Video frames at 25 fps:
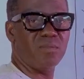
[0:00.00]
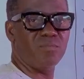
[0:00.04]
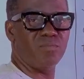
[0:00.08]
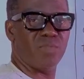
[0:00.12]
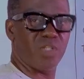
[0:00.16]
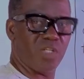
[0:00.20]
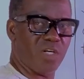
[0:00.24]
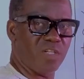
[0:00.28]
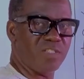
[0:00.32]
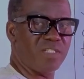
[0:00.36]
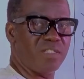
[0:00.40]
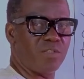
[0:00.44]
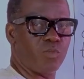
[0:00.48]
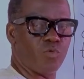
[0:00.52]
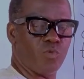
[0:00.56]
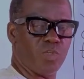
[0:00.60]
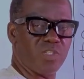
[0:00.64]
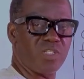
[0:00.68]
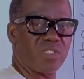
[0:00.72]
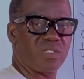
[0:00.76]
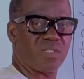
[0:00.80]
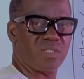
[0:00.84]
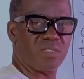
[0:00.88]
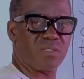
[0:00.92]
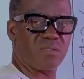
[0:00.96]
Because it
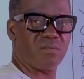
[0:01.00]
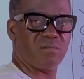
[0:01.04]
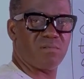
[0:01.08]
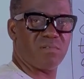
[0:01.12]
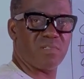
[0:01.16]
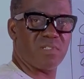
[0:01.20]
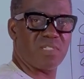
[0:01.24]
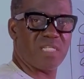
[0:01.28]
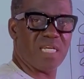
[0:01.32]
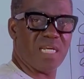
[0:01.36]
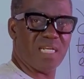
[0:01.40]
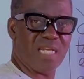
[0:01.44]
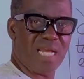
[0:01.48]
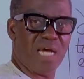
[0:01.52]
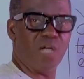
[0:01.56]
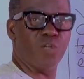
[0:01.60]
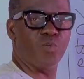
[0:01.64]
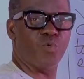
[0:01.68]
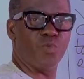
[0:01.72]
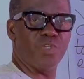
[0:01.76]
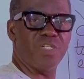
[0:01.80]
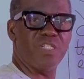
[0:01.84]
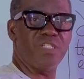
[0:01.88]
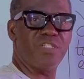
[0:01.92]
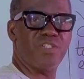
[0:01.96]
was their
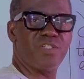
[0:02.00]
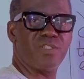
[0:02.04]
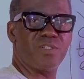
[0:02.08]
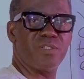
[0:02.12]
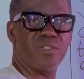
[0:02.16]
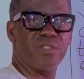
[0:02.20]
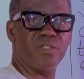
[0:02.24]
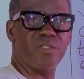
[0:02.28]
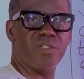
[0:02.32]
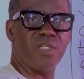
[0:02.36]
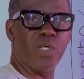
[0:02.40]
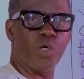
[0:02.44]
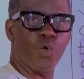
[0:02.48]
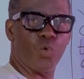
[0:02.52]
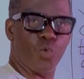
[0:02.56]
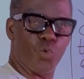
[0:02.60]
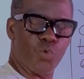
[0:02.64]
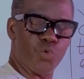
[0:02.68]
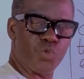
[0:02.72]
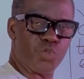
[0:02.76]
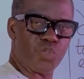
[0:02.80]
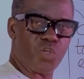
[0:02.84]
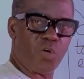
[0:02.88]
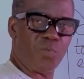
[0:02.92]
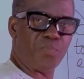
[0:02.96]
language, they
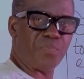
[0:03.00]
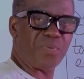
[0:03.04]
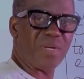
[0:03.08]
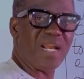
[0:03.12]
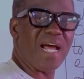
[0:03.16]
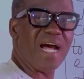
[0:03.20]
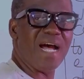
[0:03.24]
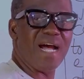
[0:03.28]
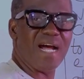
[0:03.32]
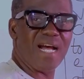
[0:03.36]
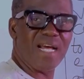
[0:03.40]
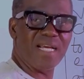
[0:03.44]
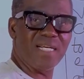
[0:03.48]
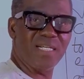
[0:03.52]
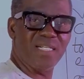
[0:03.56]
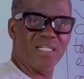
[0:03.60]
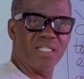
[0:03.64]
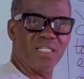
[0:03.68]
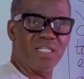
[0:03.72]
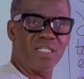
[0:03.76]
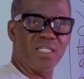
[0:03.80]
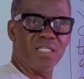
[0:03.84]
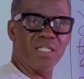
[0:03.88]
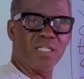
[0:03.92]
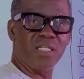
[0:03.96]
could supply
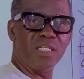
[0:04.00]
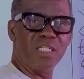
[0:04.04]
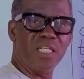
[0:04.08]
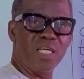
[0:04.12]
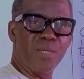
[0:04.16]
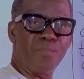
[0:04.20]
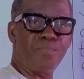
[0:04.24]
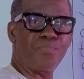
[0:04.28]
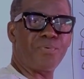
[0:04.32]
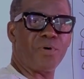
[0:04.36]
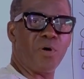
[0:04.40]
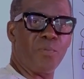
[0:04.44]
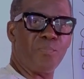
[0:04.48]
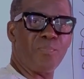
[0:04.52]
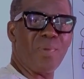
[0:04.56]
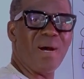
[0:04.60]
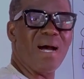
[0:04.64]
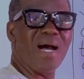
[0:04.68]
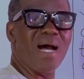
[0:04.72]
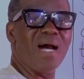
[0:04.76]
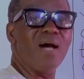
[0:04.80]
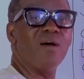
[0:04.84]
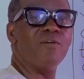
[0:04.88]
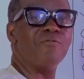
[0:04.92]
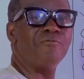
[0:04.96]
the
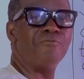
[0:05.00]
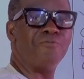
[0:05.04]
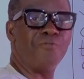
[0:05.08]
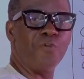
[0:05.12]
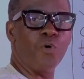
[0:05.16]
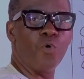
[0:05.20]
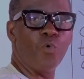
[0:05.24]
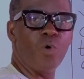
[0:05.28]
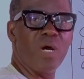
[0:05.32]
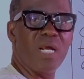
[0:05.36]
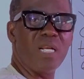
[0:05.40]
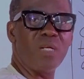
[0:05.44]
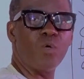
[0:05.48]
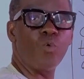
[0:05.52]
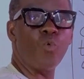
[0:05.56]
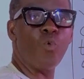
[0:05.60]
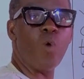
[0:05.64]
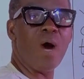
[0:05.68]
proper vowel